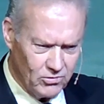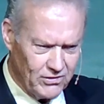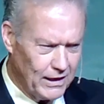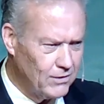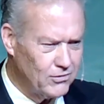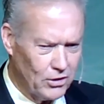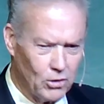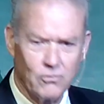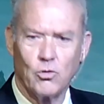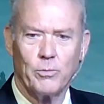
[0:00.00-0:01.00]
things that are
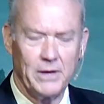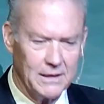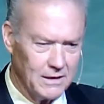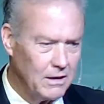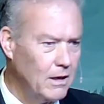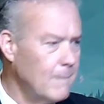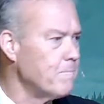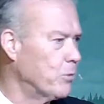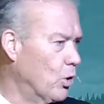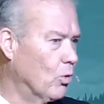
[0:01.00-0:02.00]
forbidden,
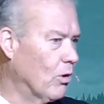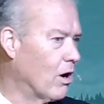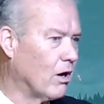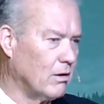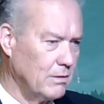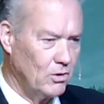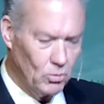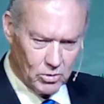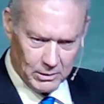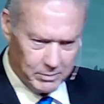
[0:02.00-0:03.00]
you
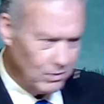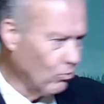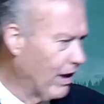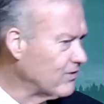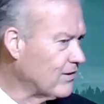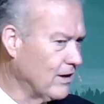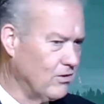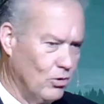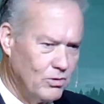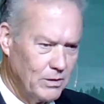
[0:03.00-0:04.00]
can be arrested,
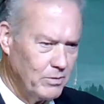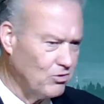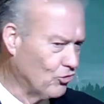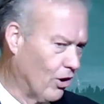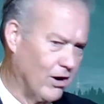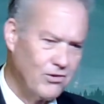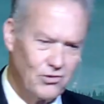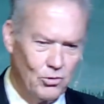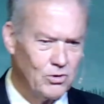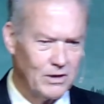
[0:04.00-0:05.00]
you can be charged,
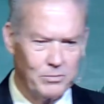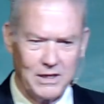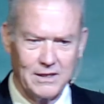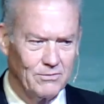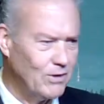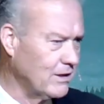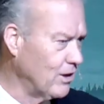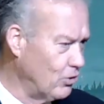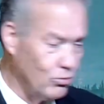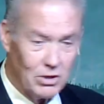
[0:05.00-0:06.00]
you can be
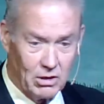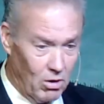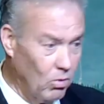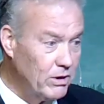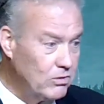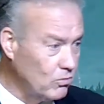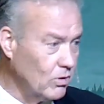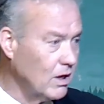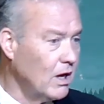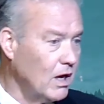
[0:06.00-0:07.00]
convicted, you can go
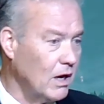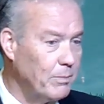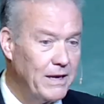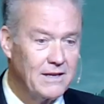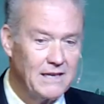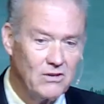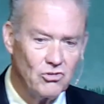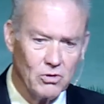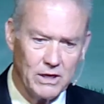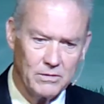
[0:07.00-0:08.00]
into a
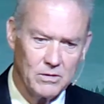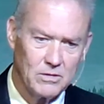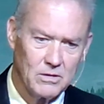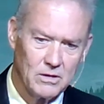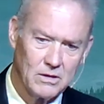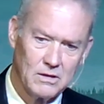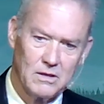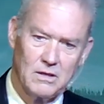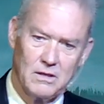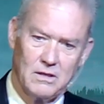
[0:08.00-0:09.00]
penitentiary.
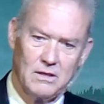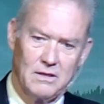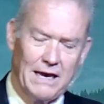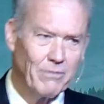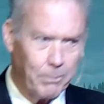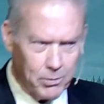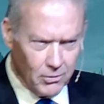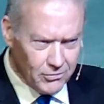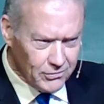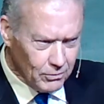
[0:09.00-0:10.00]
I have a
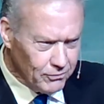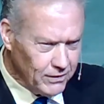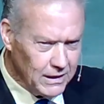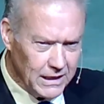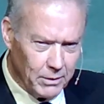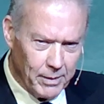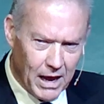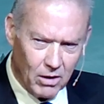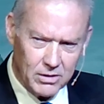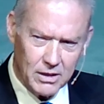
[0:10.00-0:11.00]
personal feeling
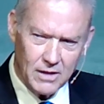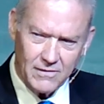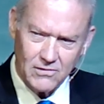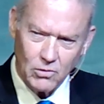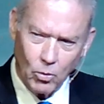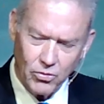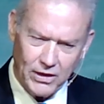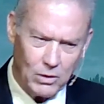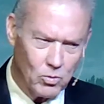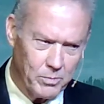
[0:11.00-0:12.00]
about this whole
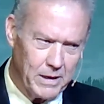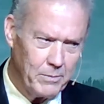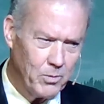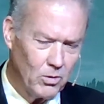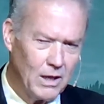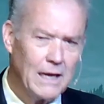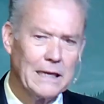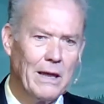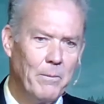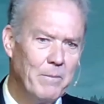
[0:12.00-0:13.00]
thing where people
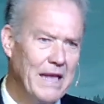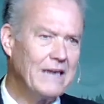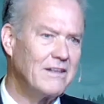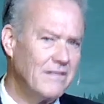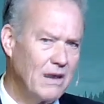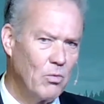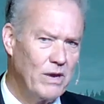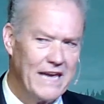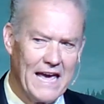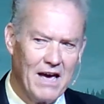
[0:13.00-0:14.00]
lament that we
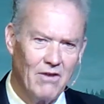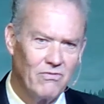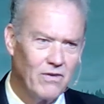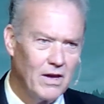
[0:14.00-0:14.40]
have